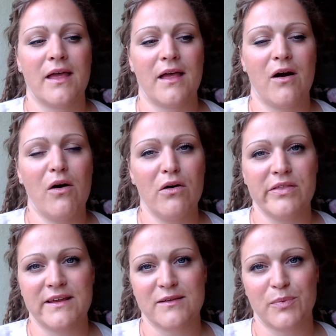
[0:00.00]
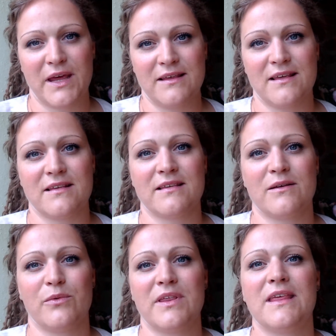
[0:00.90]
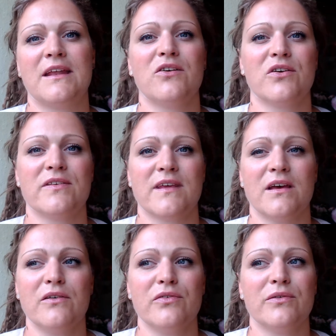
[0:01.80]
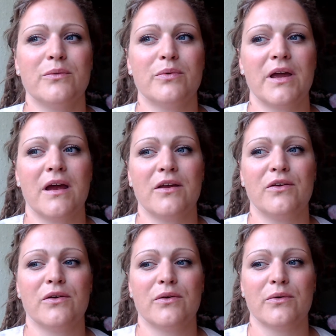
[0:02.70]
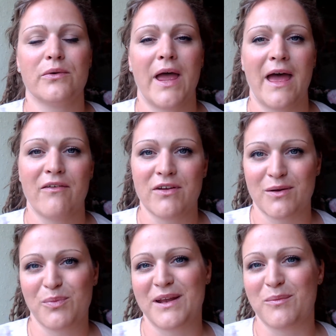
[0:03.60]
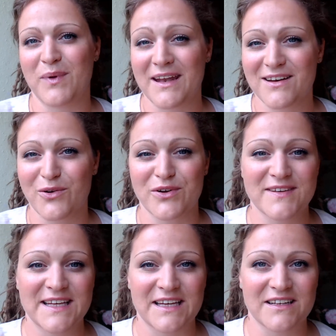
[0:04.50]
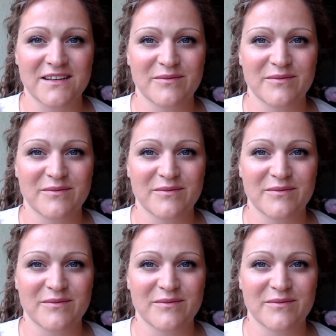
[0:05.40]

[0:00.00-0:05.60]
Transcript: all these places within yourself where you haven't been met or seen.